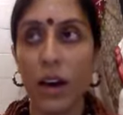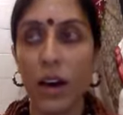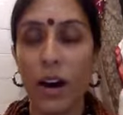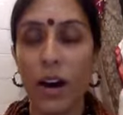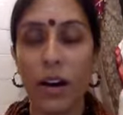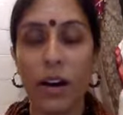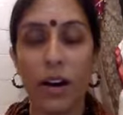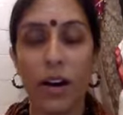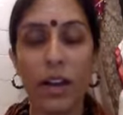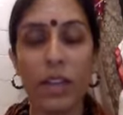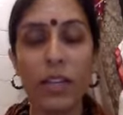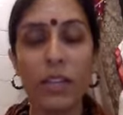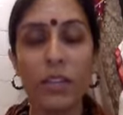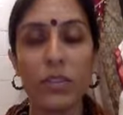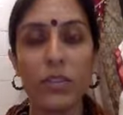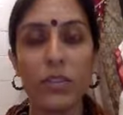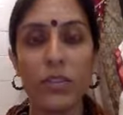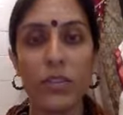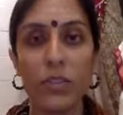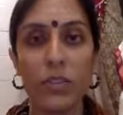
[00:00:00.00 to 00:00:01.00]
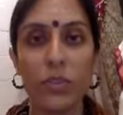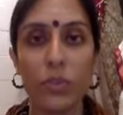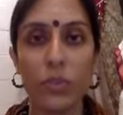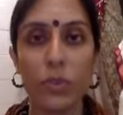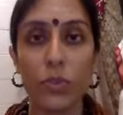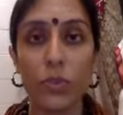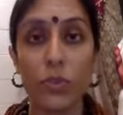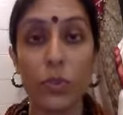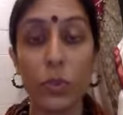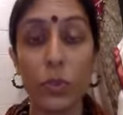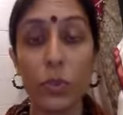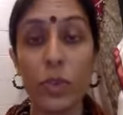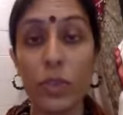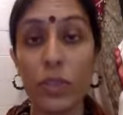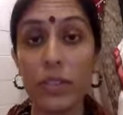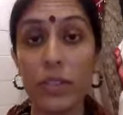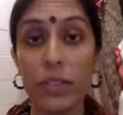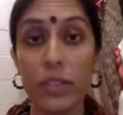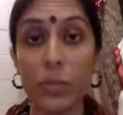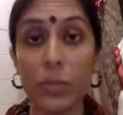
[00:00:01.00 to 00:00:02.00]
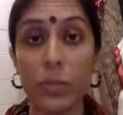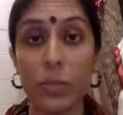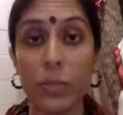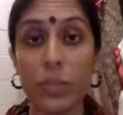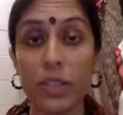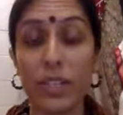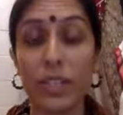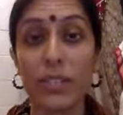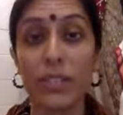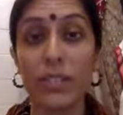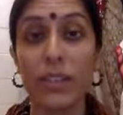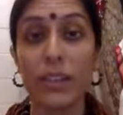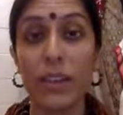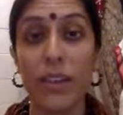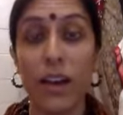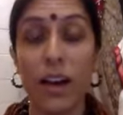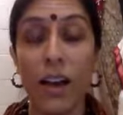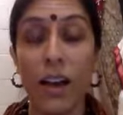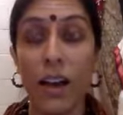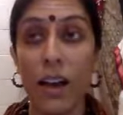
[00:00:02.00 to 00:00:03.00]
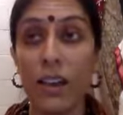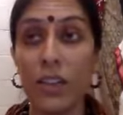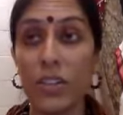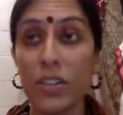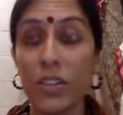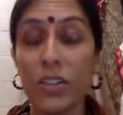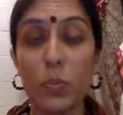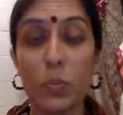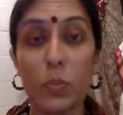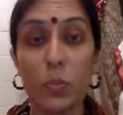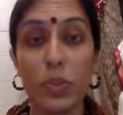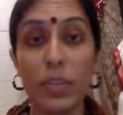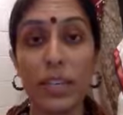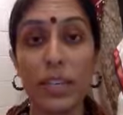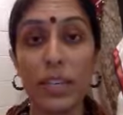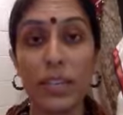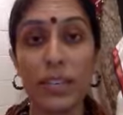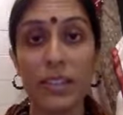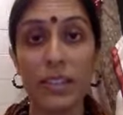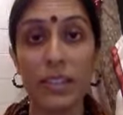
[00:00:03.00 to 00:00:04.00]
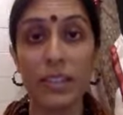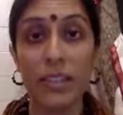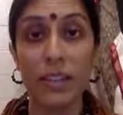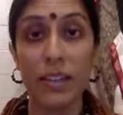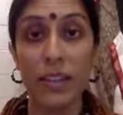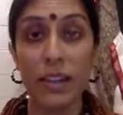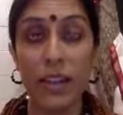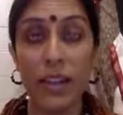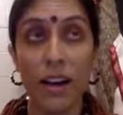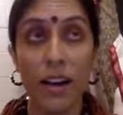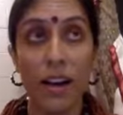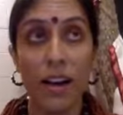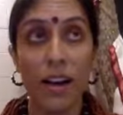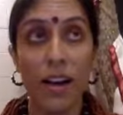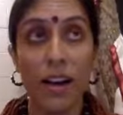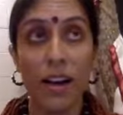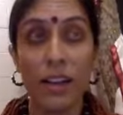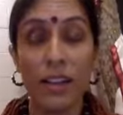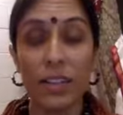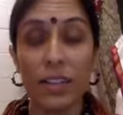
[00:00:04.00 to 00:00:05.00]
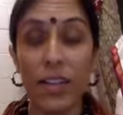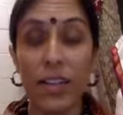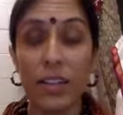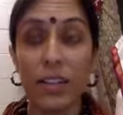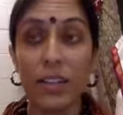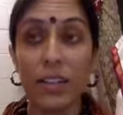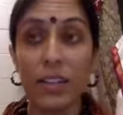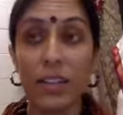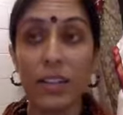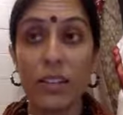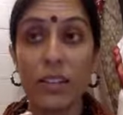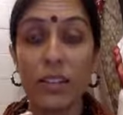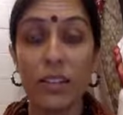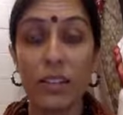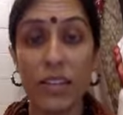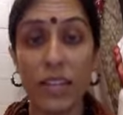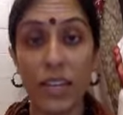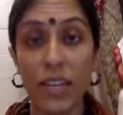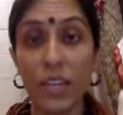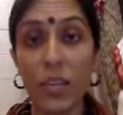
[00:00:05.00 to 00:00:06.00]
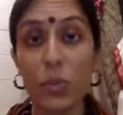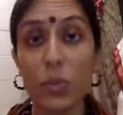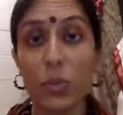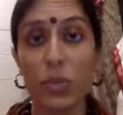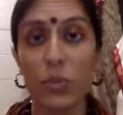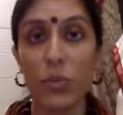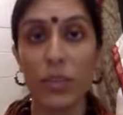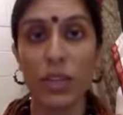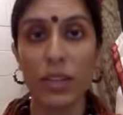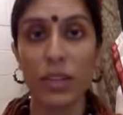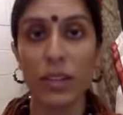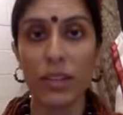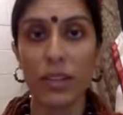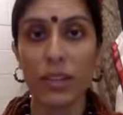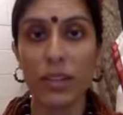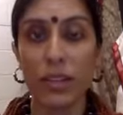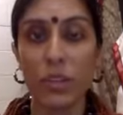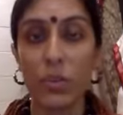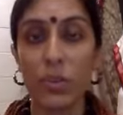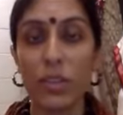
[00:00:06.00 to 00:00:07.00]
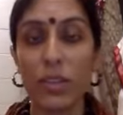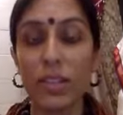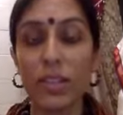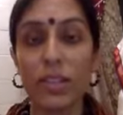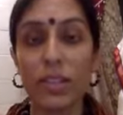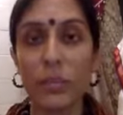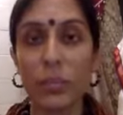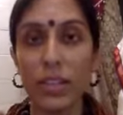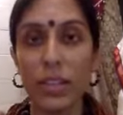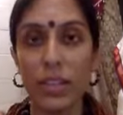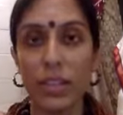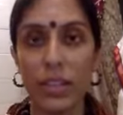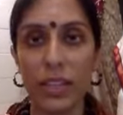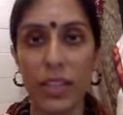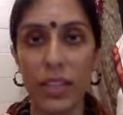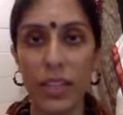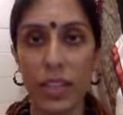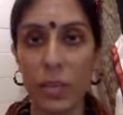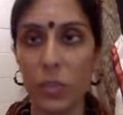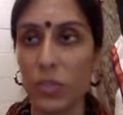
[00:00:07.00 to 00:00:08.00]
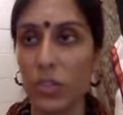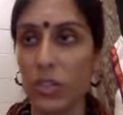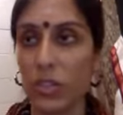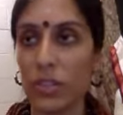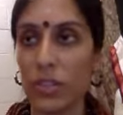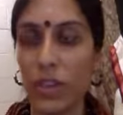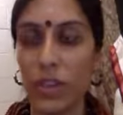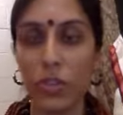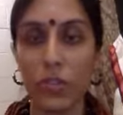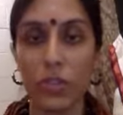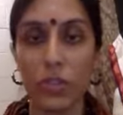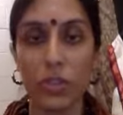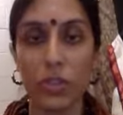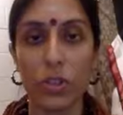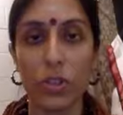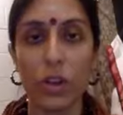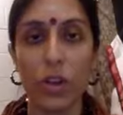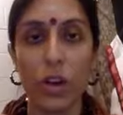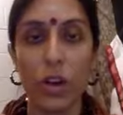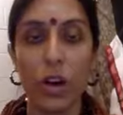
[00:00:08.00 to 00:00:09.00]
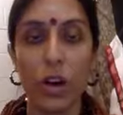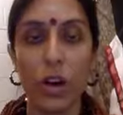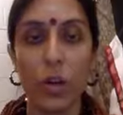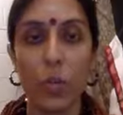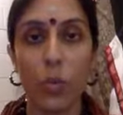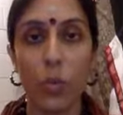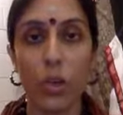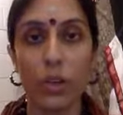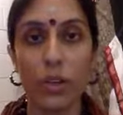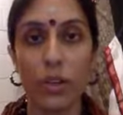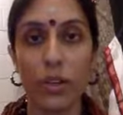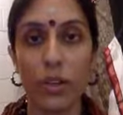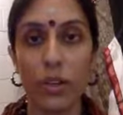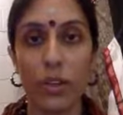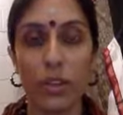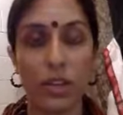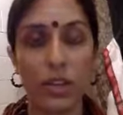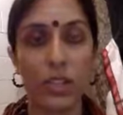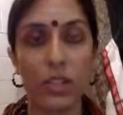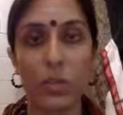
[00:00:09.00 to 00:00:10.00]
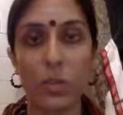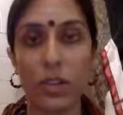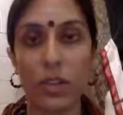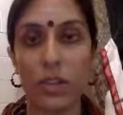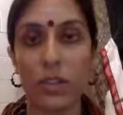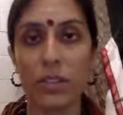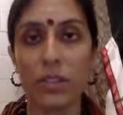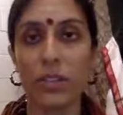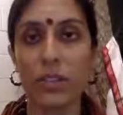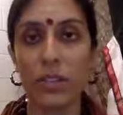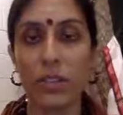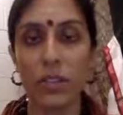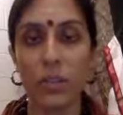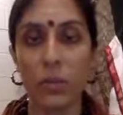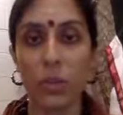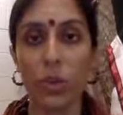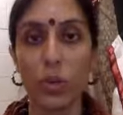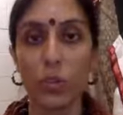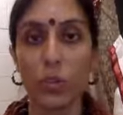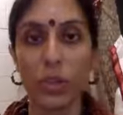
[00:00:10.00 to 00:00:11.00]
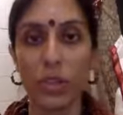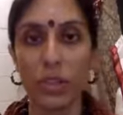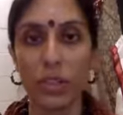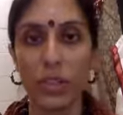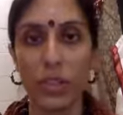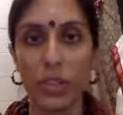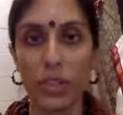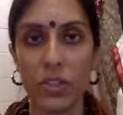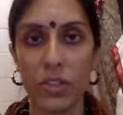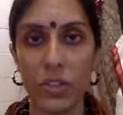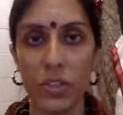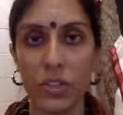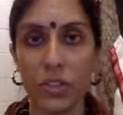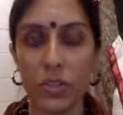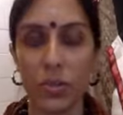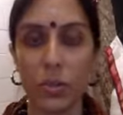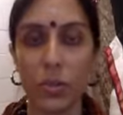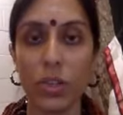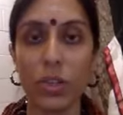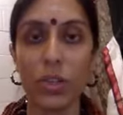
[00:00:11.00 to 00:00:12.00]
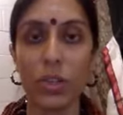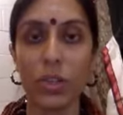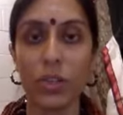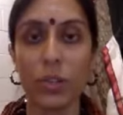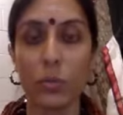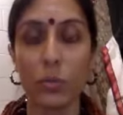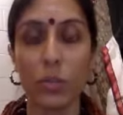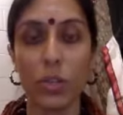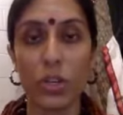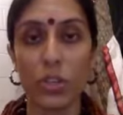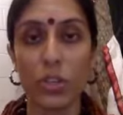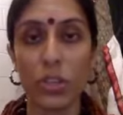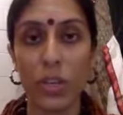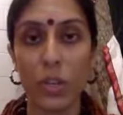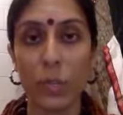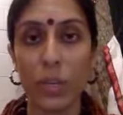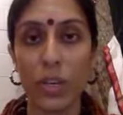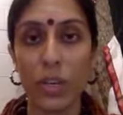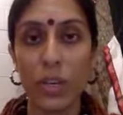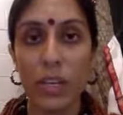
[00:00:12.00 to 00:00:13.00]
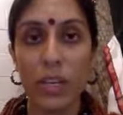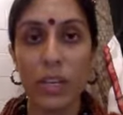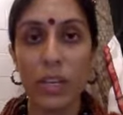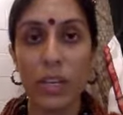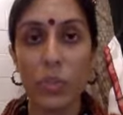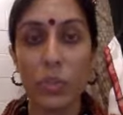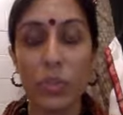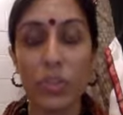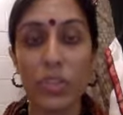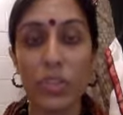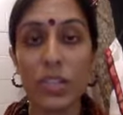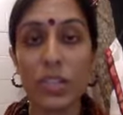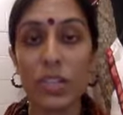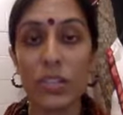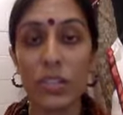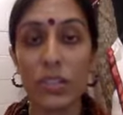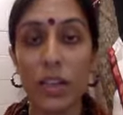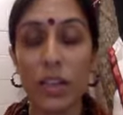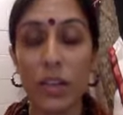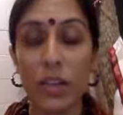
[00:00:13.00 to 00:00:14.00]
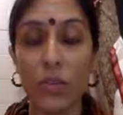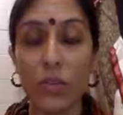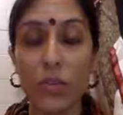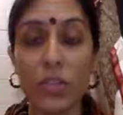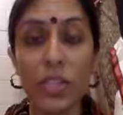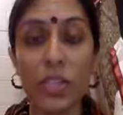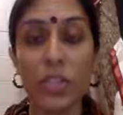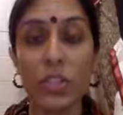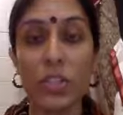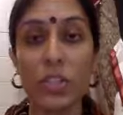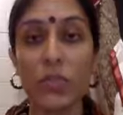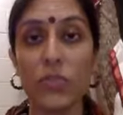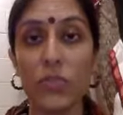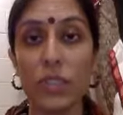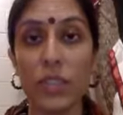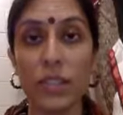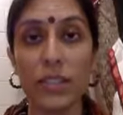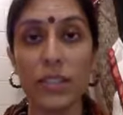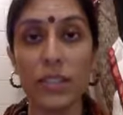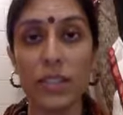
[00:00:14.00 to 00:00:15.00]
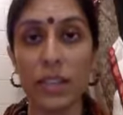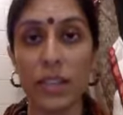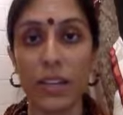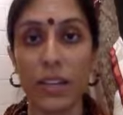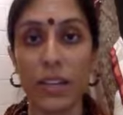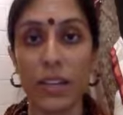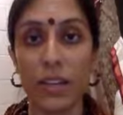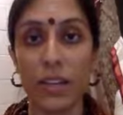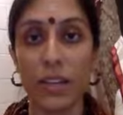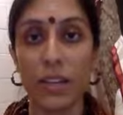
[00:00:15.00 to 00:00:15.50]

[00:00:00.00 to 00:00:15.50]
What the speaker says: A kind of fulfillment and bliss and just peace that stayed with me. It was not something that came just after one experience or one meditation or one workshop. It was just everything shifted inside.